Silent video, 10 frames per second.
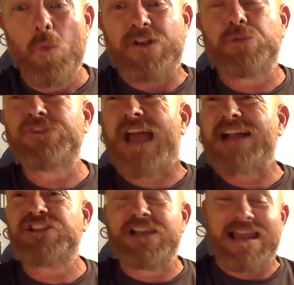which was
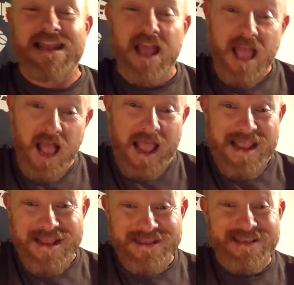actually
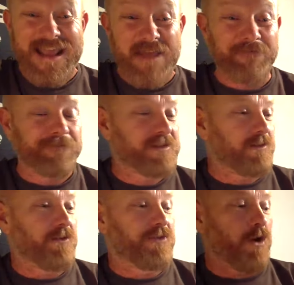a gift
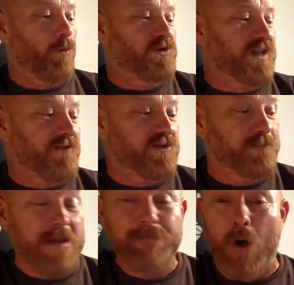that was given
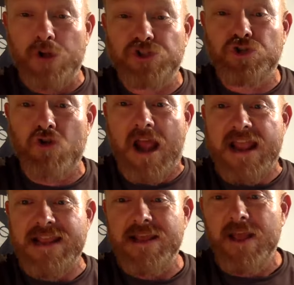to me by
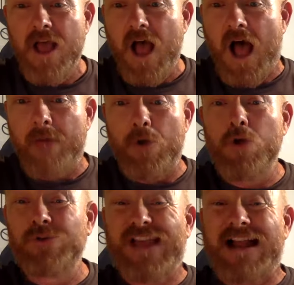Trey.
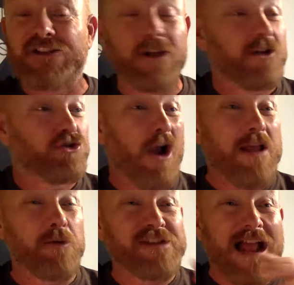
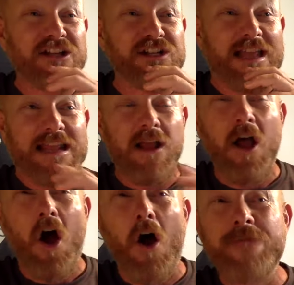Trey was actually,
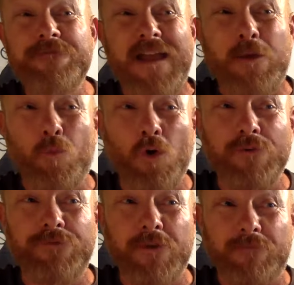I think, one
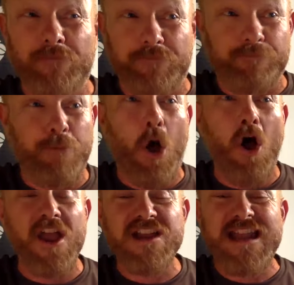of the
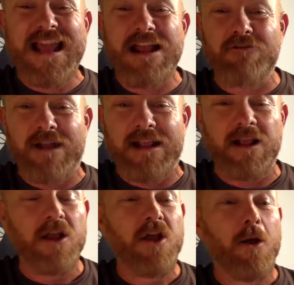
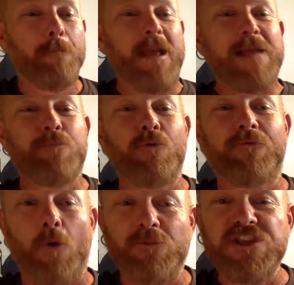pioneering people
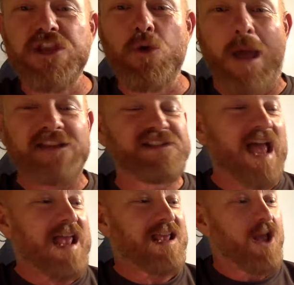from the
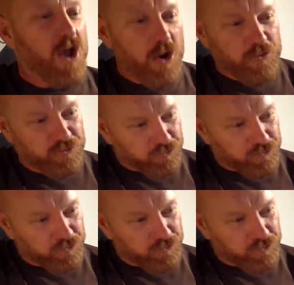USA who